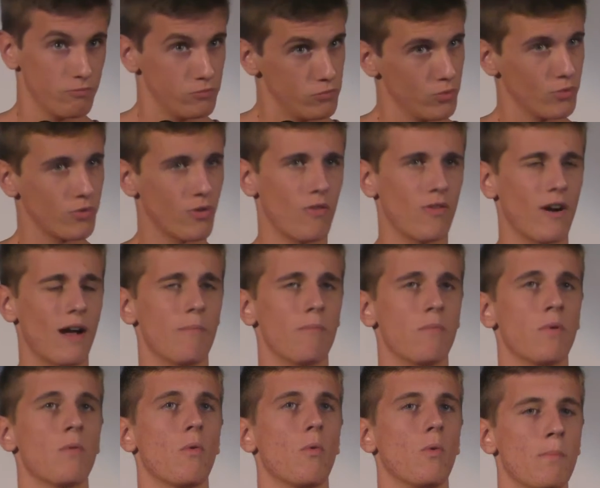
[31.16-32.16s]
to grow
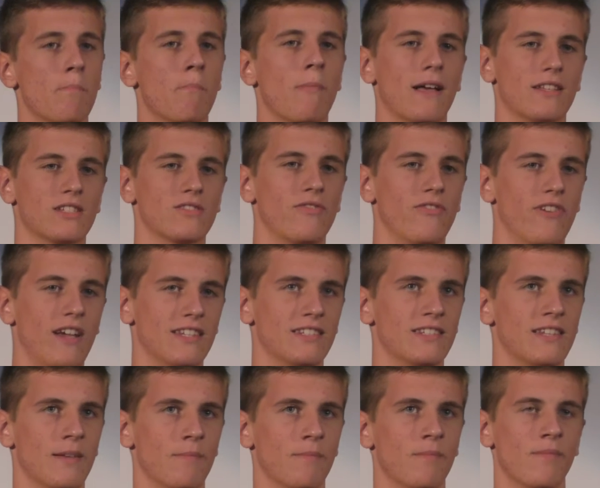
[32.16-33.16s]
up, we must
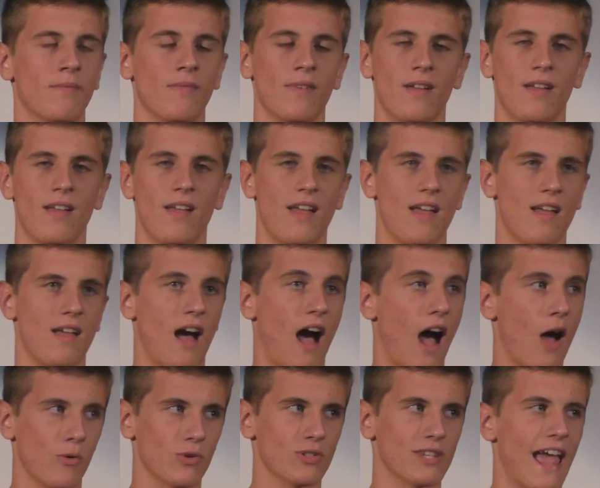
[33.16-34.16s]
face them.
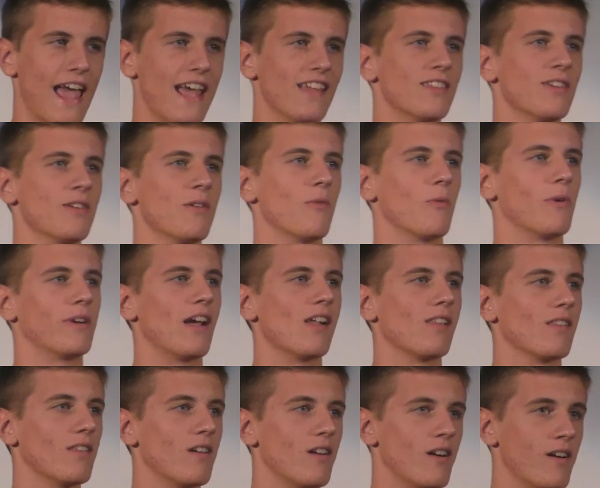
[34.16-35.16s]
I was 8 when I
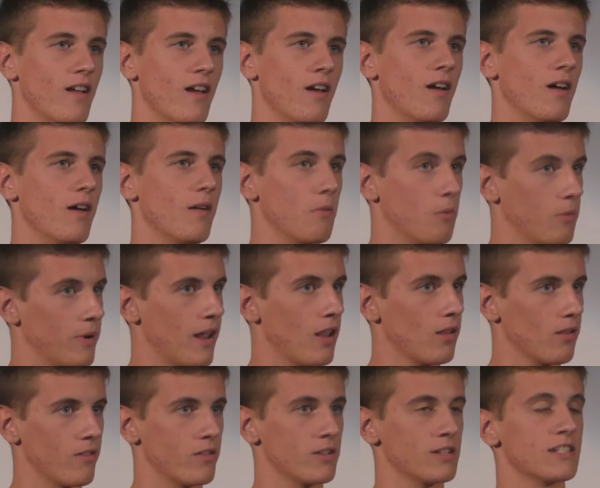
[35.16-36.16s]

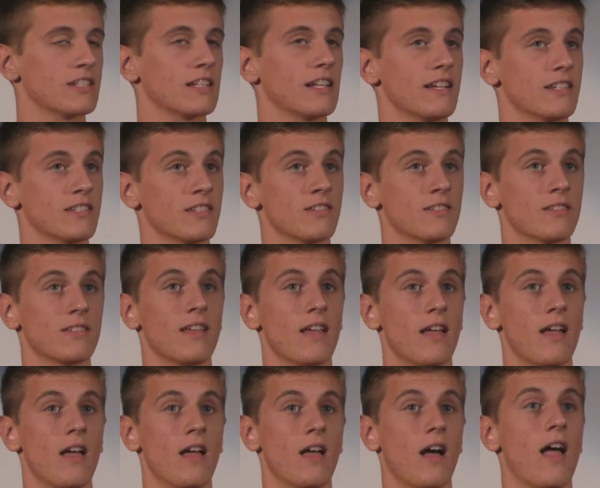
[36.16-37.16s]
learned these lessons,
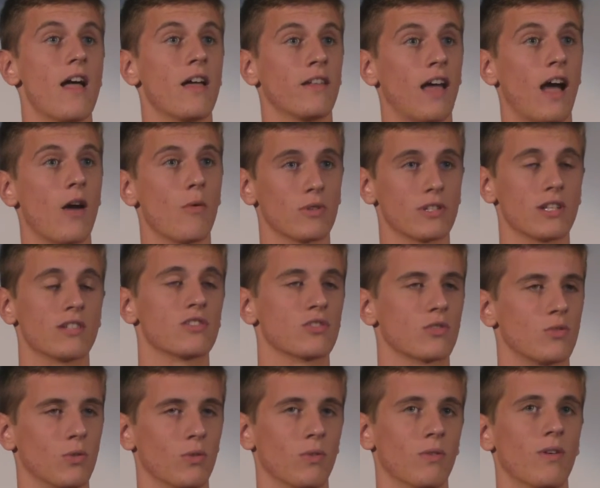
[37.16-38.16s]
and I was at
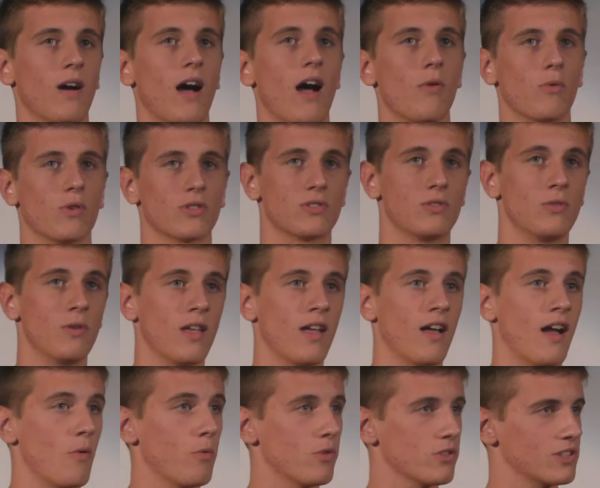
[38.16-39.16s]
school. I was
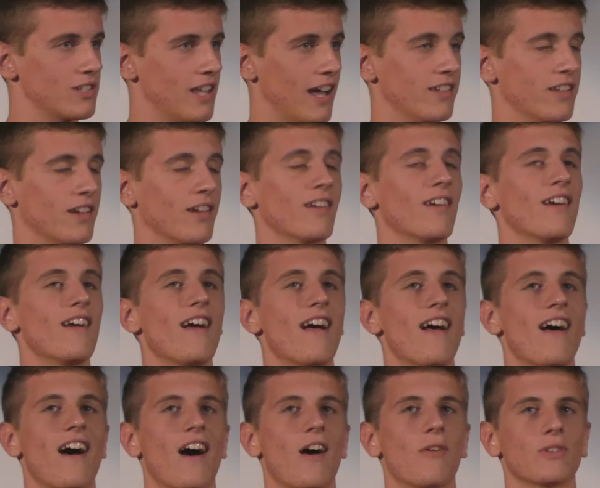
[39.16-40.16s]
studying
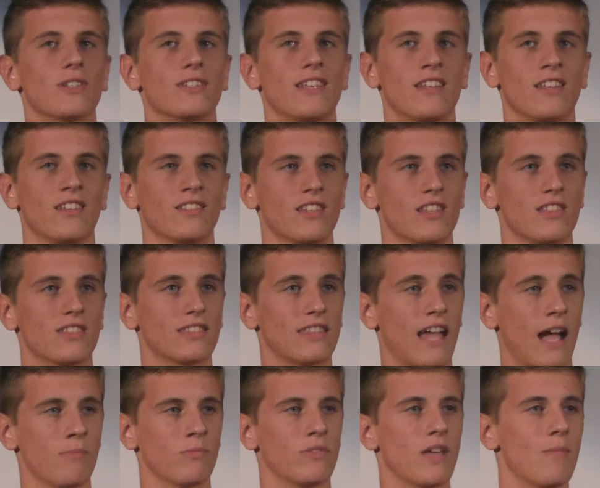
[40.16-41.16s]
the
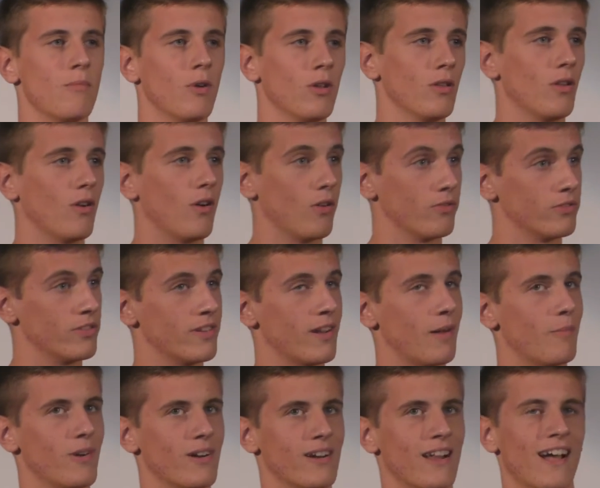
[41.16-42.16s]
timetable of the
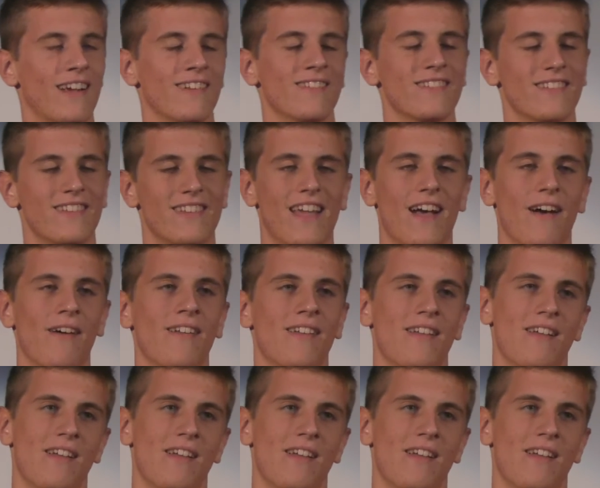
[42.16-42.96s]
number 9. Yeah,